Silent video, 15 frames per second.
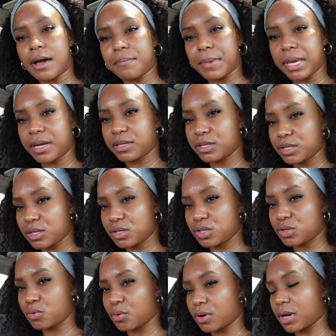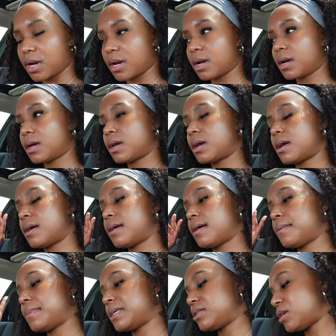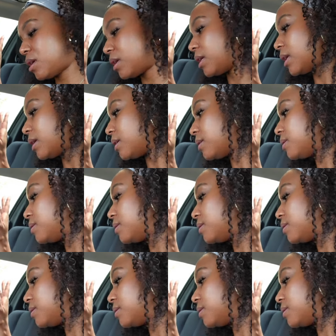I made it to the store. I'm at Target.